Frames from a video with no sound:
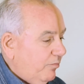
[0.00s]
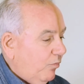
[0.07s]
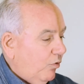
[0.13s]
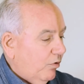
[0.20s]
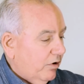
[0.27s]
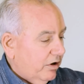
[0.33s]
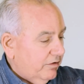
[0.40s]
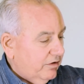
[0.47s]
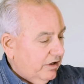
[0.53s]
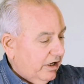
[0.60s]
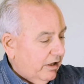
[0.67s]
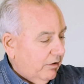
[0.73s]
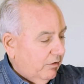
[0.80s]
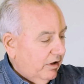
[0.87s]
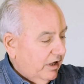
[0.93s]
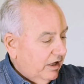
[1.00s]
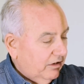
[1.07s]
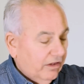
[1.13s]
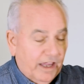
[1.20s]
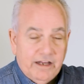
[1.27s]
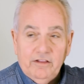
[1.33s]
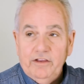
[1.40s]
more,
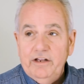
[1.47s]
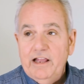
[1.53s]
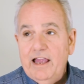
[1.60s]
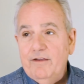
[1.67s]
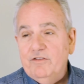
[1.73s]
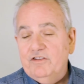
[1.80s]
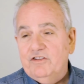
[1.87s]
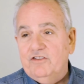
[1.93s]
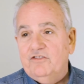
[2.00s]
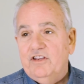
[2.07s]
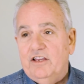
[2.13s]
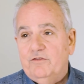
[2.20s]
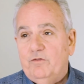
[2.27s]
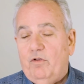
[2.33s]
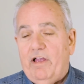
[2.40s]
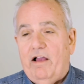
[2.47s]
likely to have a successful